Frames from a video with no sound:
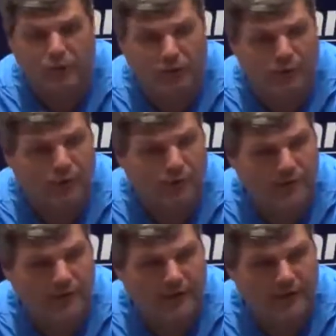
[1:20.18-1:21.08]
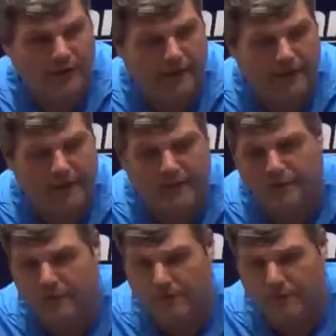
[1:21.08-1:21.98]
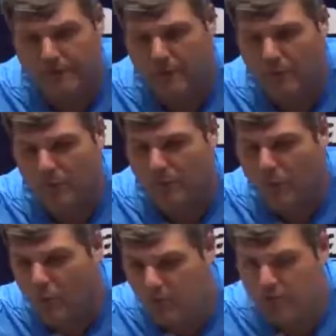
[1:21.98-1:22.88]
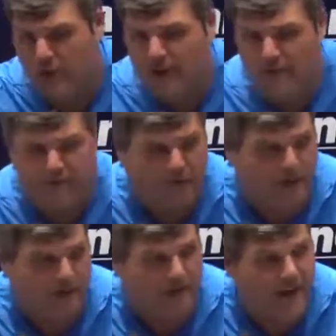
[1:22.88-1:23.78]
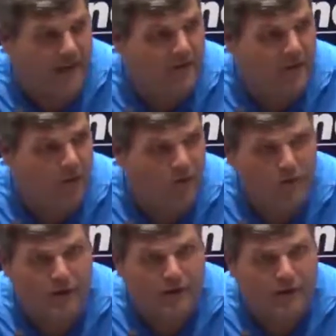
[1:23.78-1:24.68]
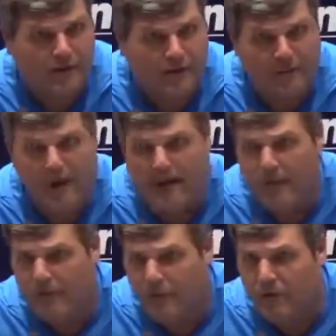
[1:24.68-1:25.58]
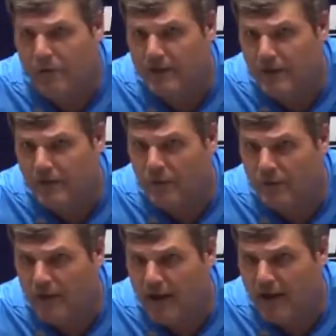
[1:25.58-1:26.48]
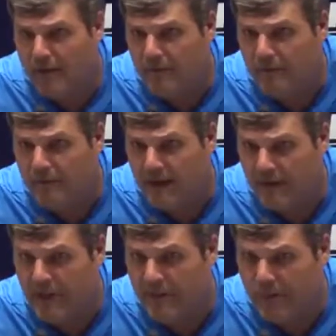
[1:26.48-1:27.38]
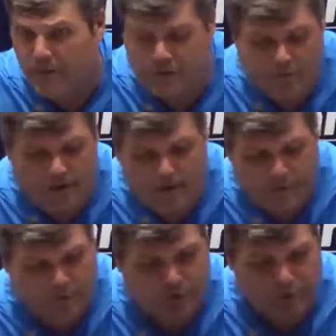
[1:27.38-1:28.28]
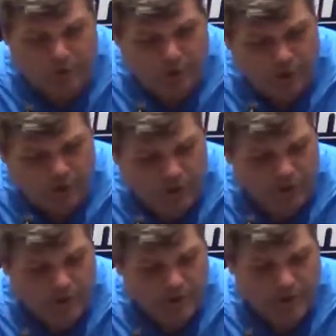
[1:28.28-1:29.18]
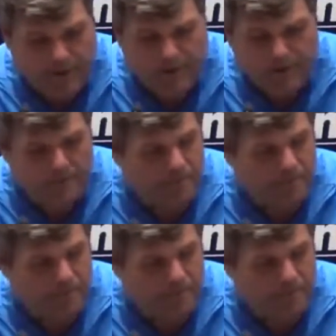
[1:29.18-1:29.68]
0 uh, i think that's the that's the most important stat there's a lot of stats that aren't I'm not happy with, but that's the one I am I am happy with. The fact that we're two and zero, oh, um,